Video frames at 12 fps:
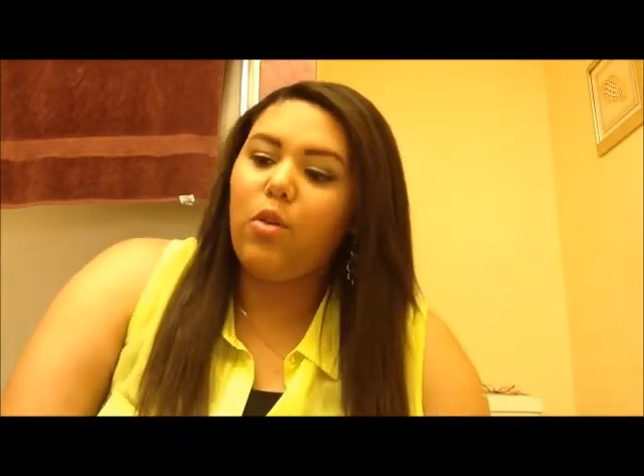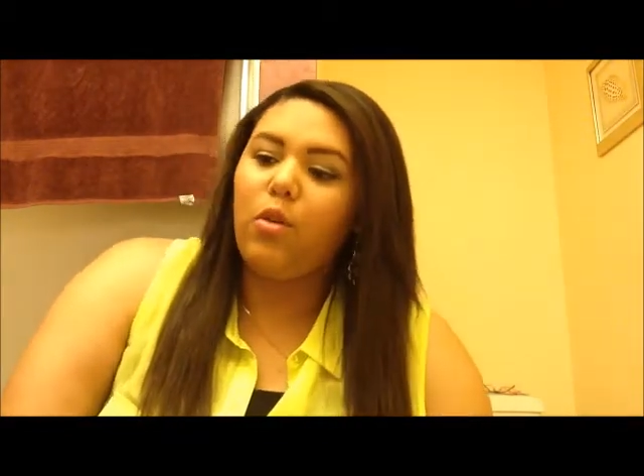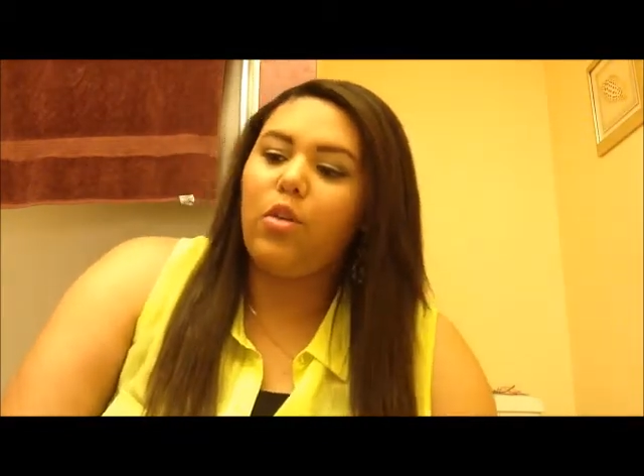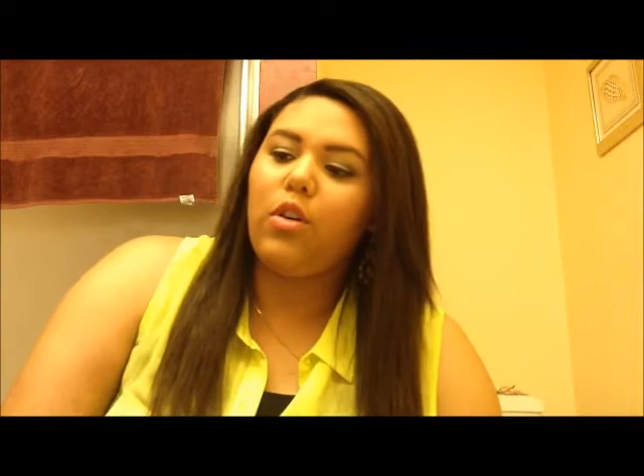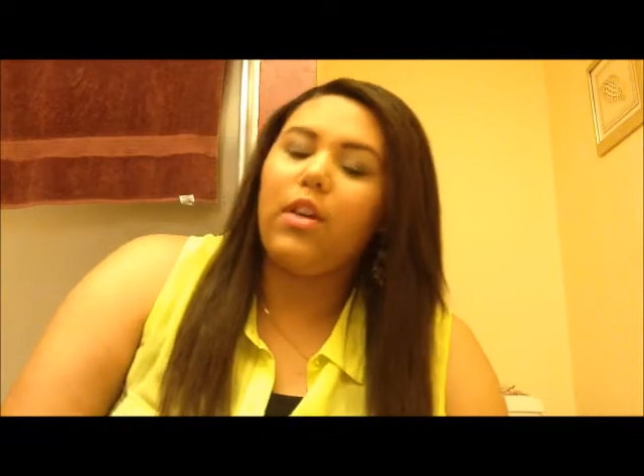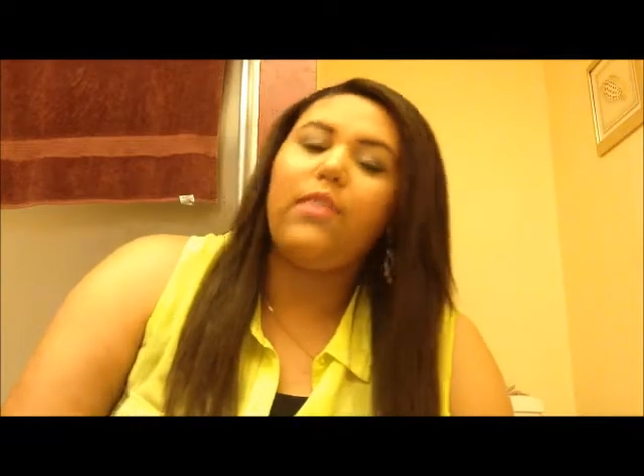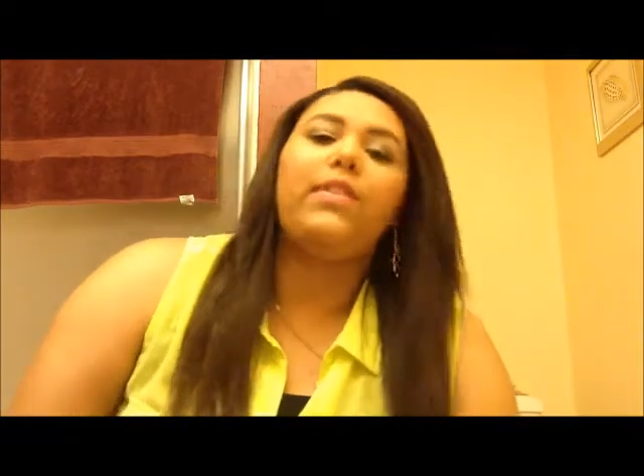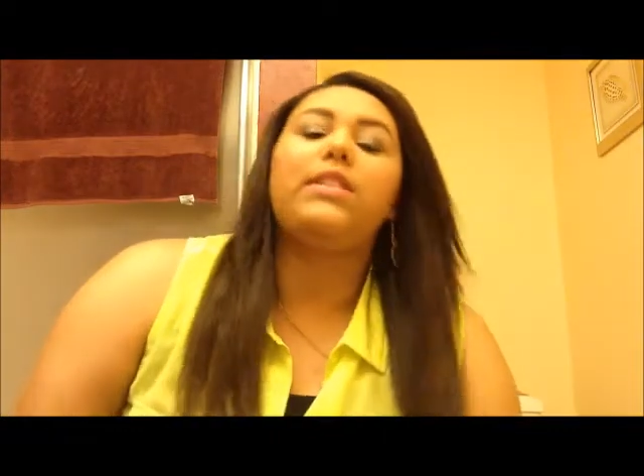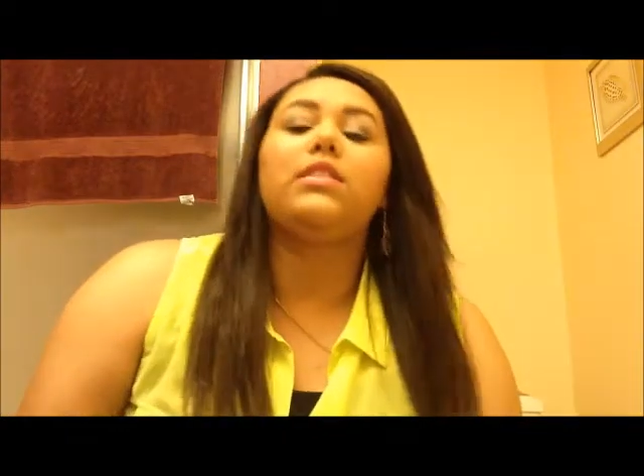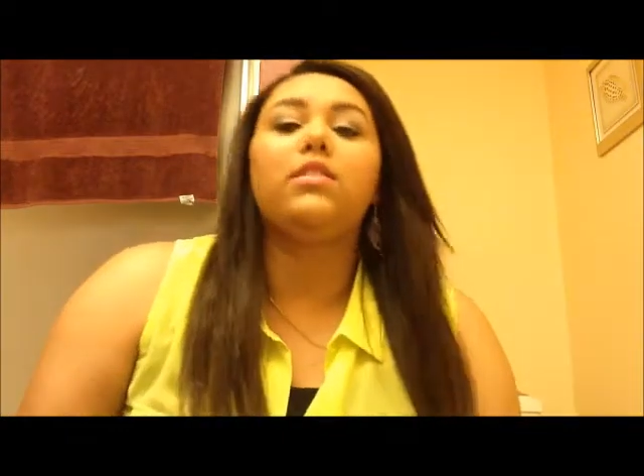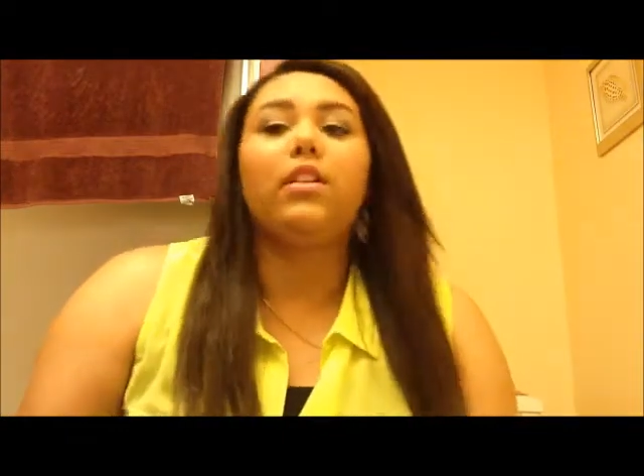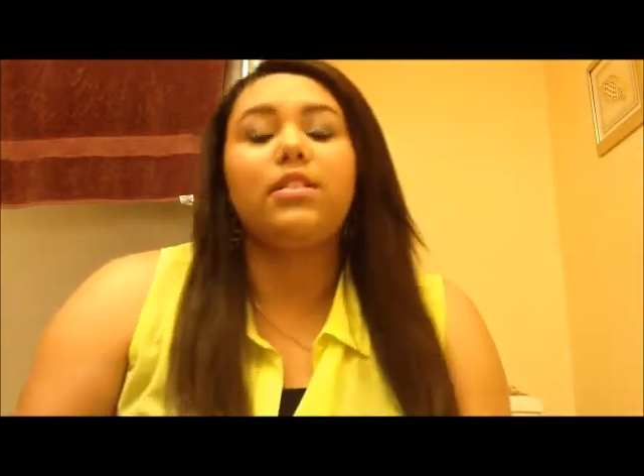or if it
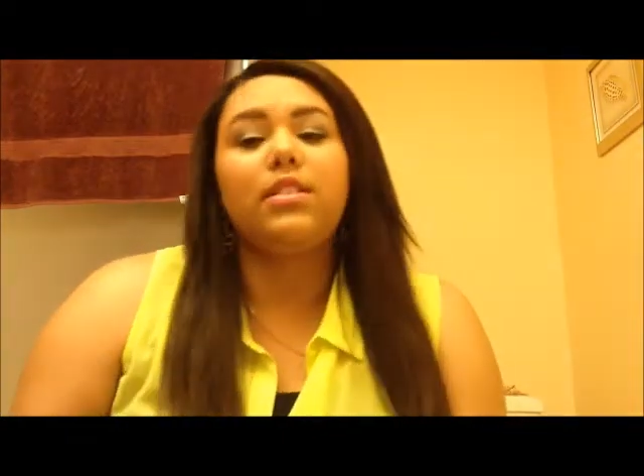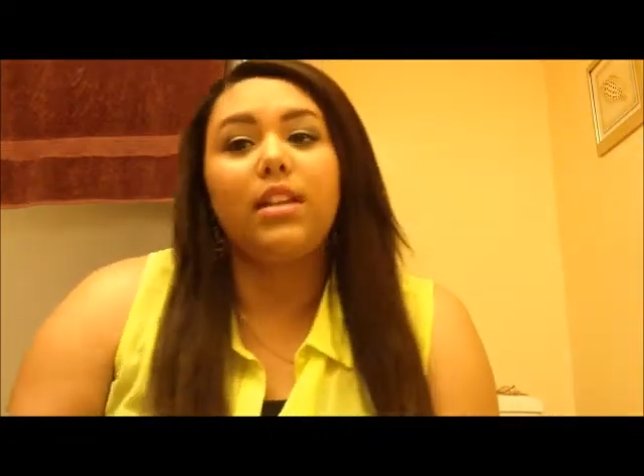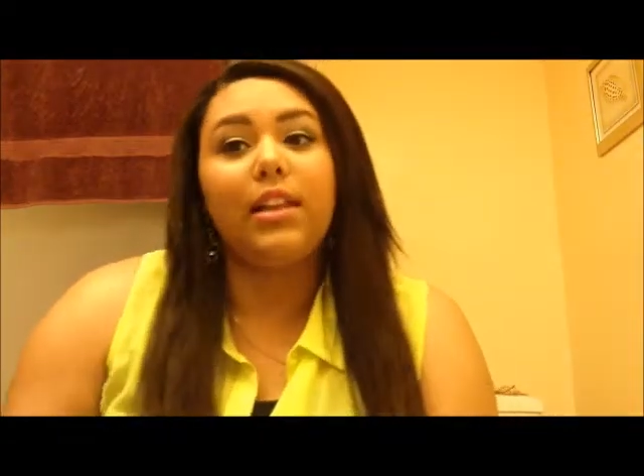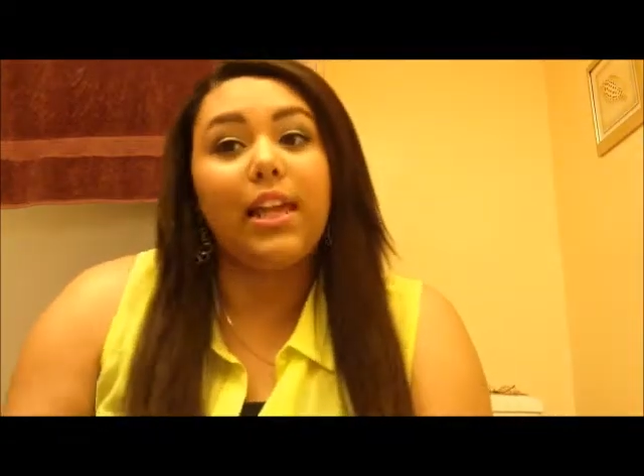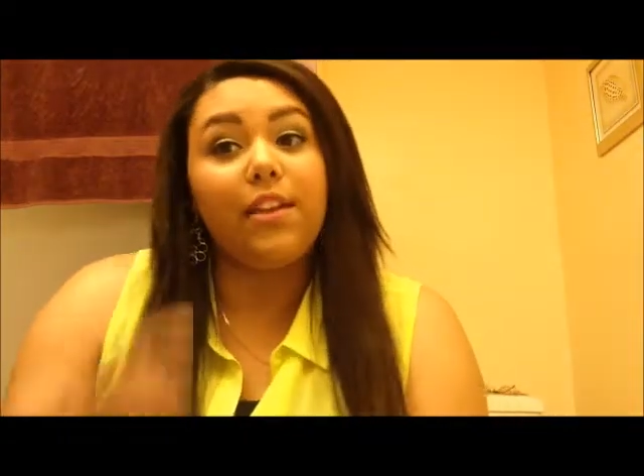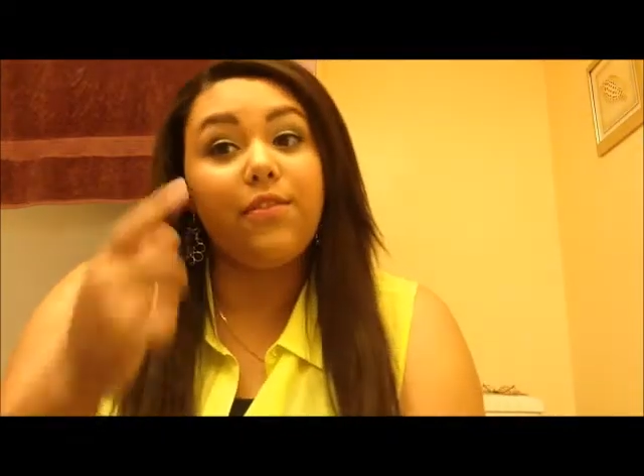starts to like